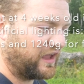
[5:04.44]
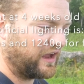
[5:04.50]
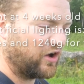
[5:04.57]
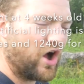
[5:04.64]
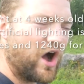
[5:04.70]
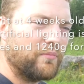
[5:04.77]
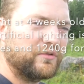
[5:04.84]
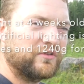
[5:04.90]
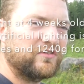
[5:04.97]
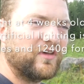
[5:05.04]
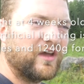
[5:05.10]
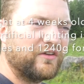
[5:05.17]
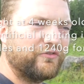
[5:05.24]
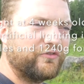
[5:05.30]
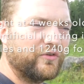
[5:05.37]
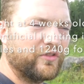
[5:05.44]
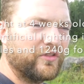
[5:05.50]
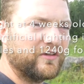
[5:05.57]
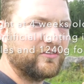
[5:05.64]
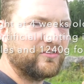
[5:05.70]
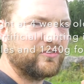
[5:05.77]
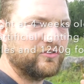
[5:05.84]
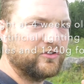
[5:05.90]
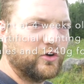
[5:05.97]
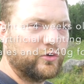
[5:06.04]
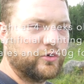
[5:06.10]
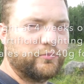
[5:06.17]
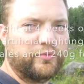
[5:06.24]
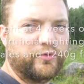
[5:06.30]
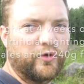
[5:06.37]
can compensate for this
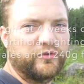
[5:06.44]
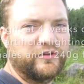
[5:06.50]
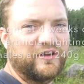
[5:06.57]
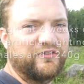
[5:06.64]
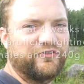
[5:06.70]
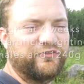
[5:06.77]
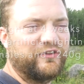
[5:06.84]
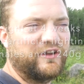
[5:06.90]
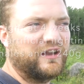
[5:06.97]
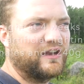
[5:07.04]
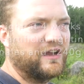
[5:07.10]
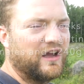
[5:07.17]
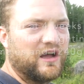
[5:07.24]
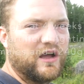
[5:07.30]
lower protein feed